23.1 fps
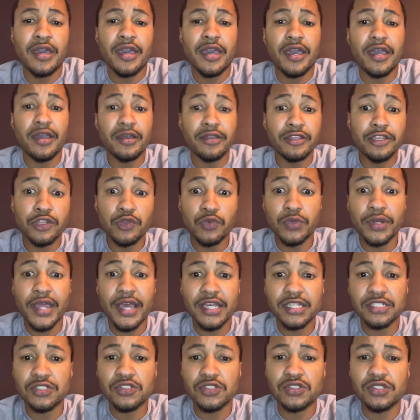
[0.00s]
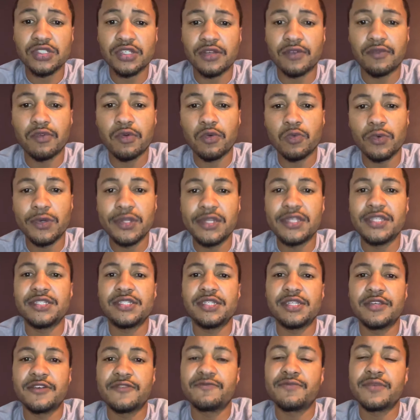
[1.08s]
and you would ask yourself well what is
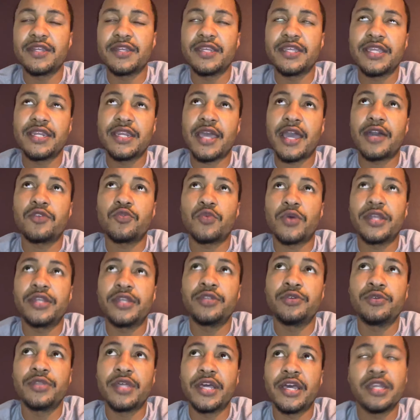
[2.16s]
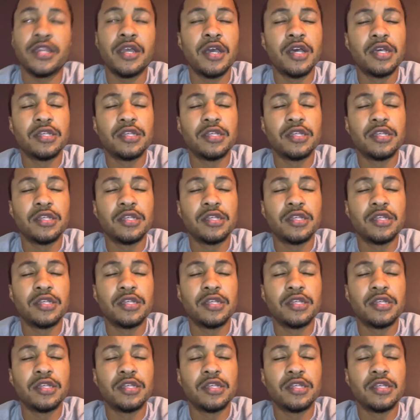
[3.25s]
enough money and how do i do that